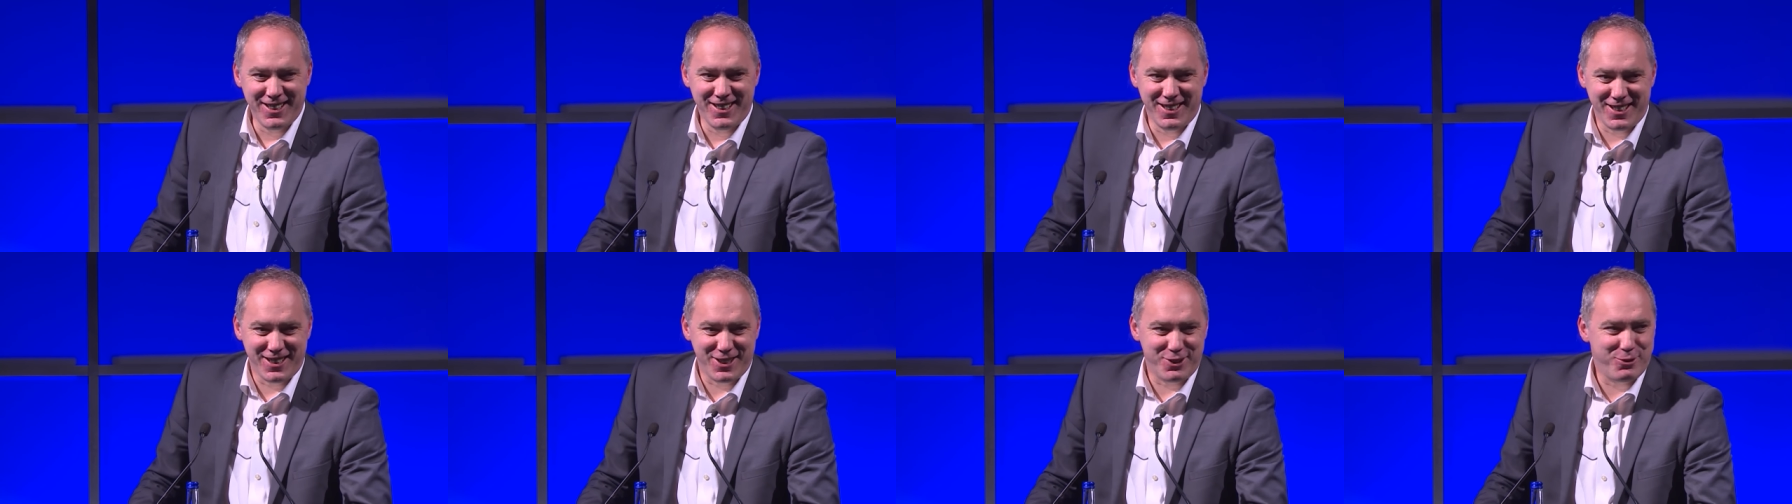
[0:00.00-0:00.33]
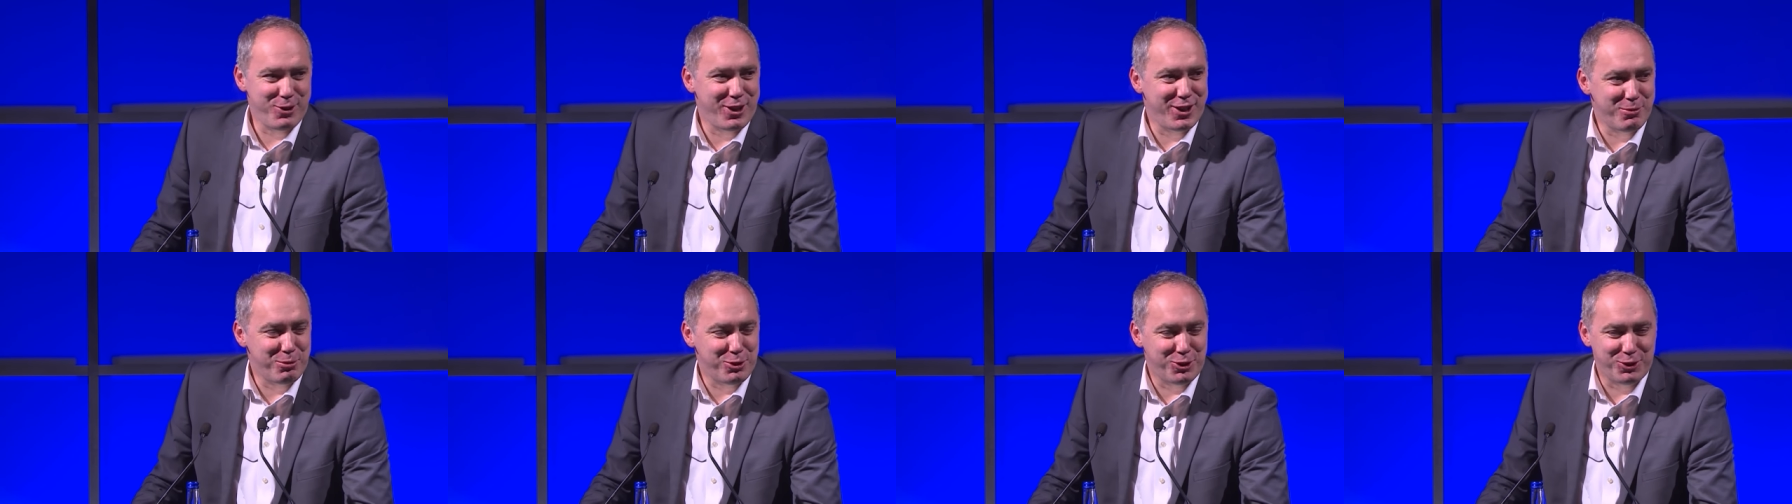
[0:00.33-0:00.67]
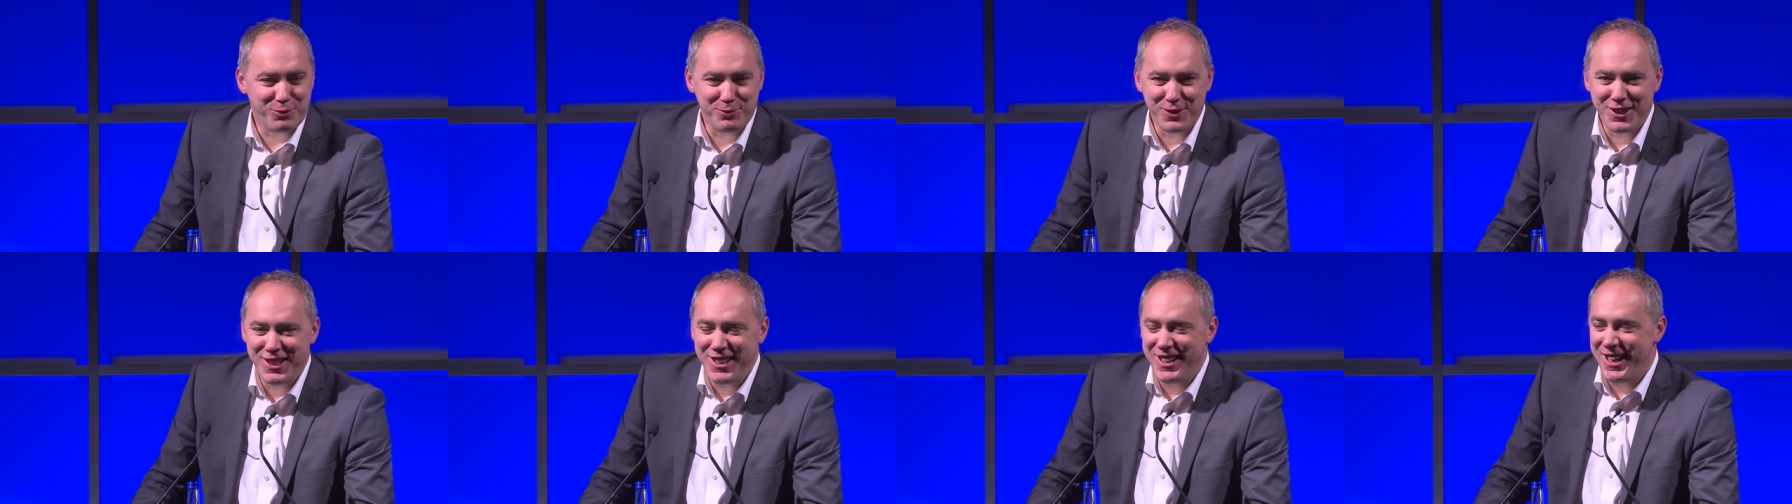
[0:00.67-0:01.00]
Incredible.
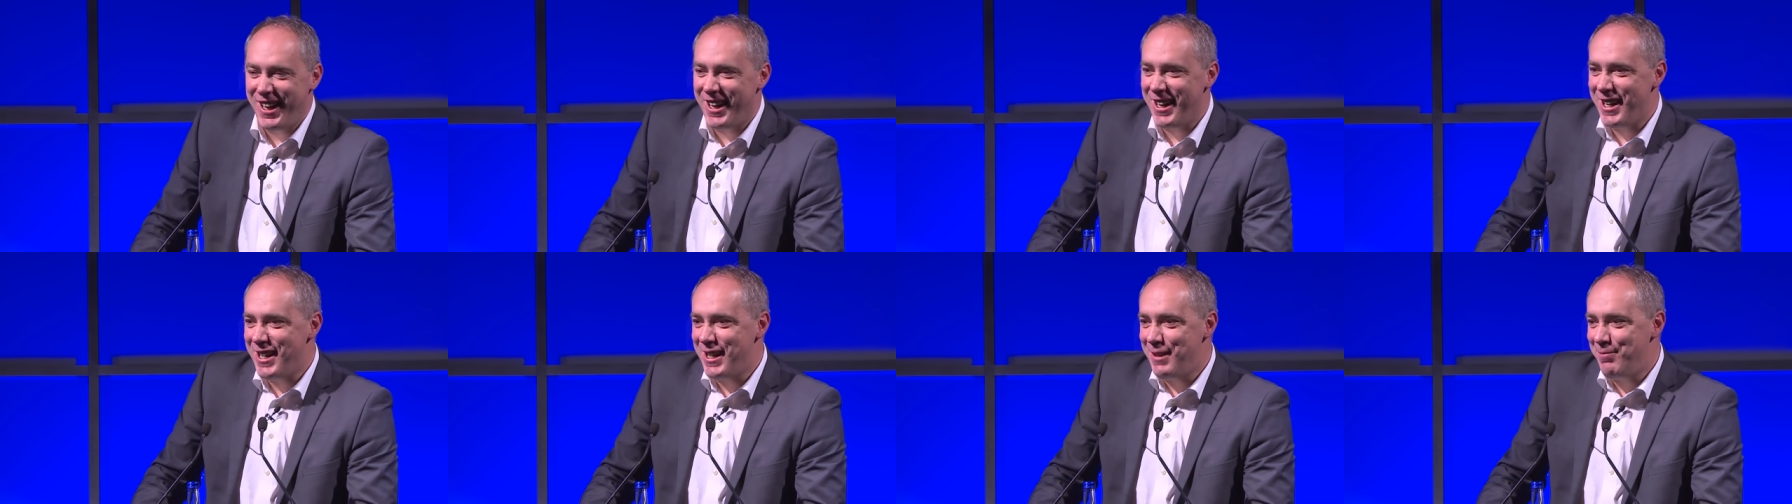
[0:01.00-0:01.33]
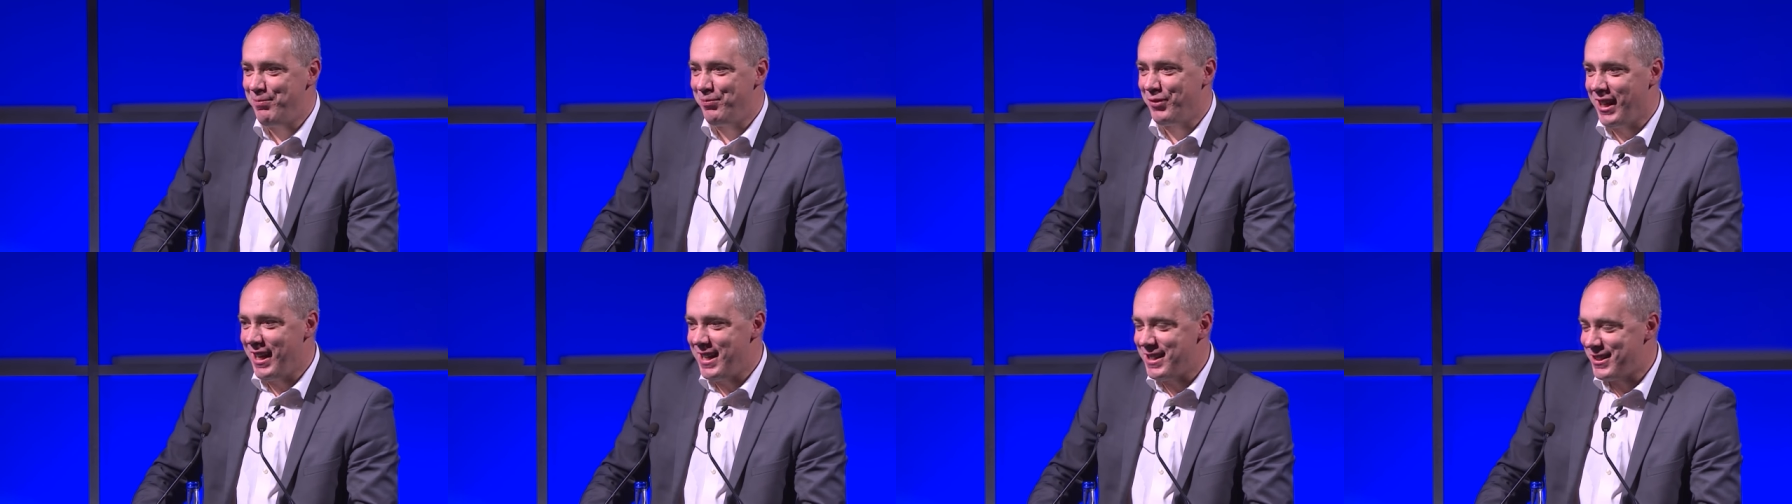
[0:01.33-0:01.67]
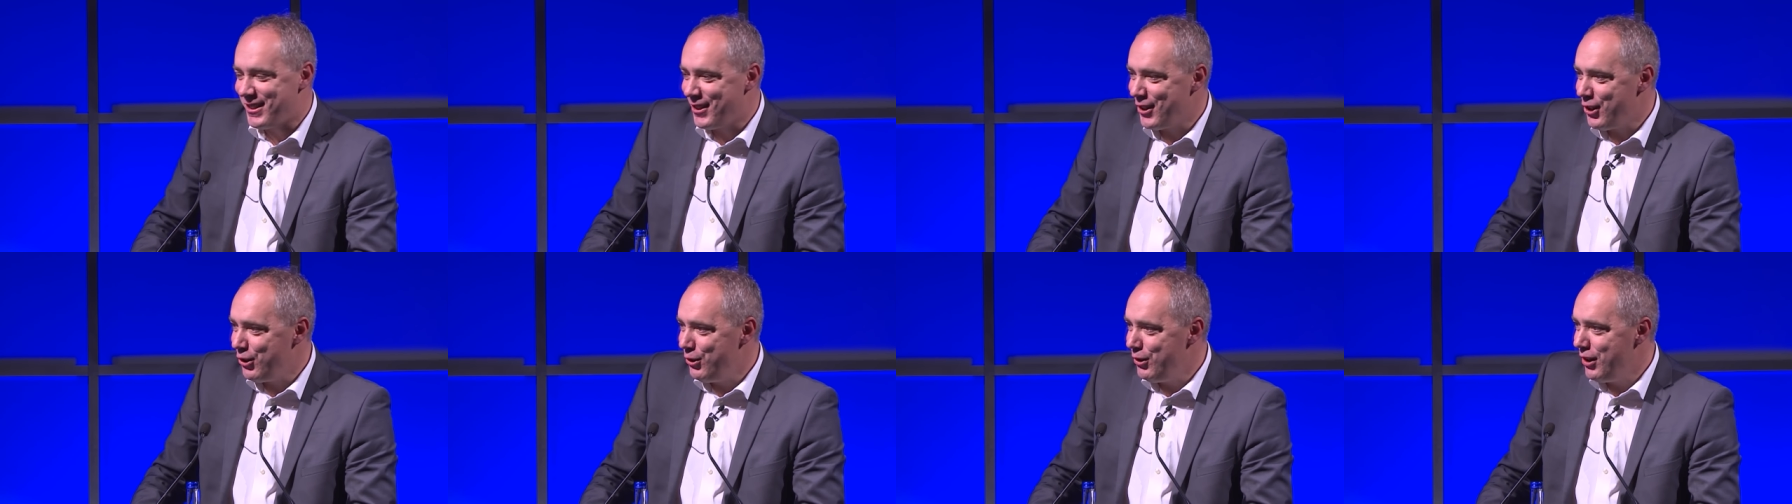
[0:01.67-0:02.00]
Um, yeah.
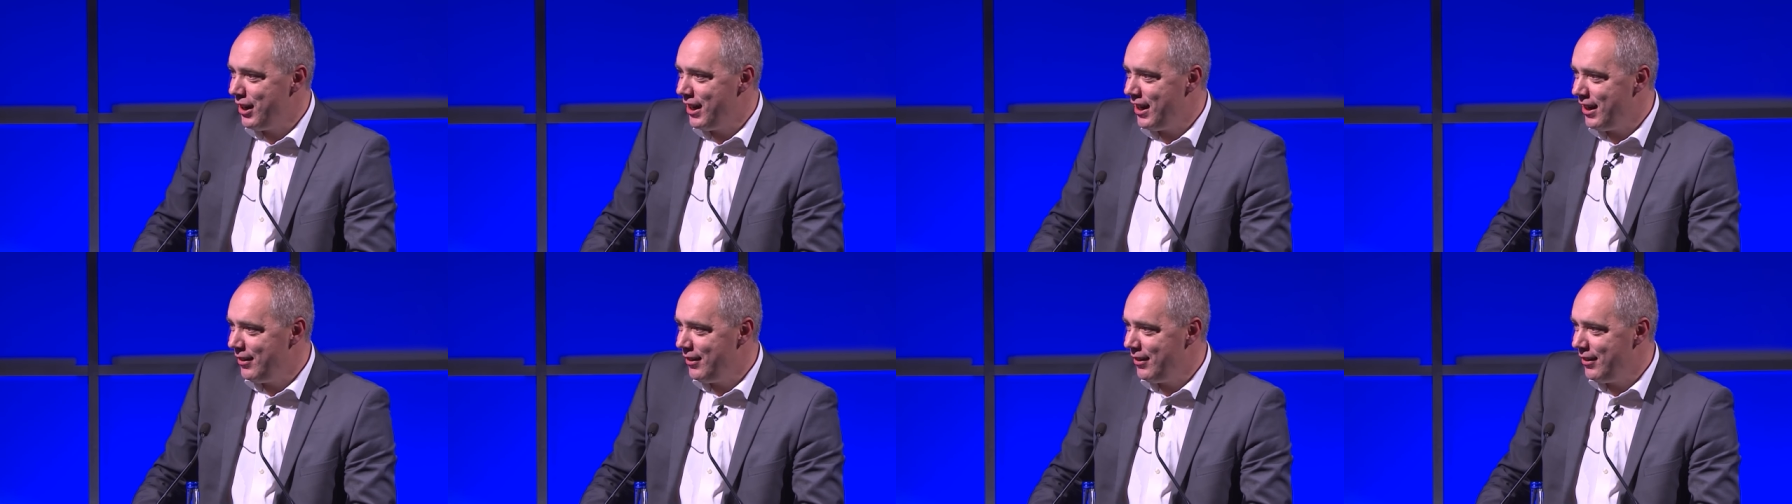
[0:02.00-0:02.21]
So,